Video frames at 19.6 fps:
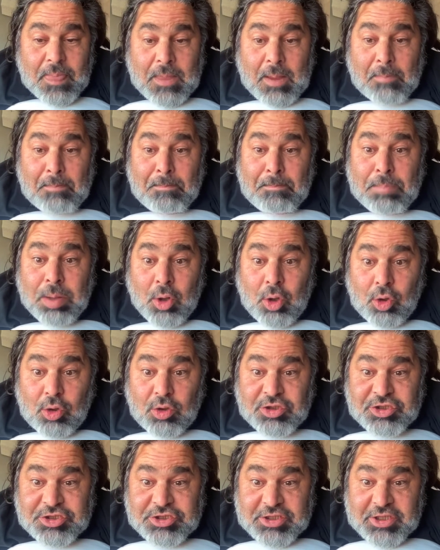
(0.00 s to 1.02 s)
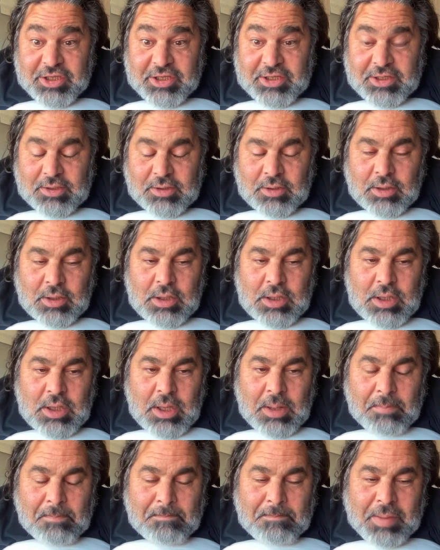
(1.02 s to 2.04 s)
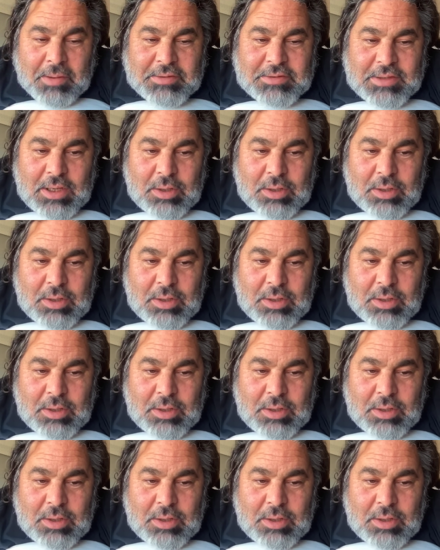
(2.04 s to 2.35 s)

bullshit, but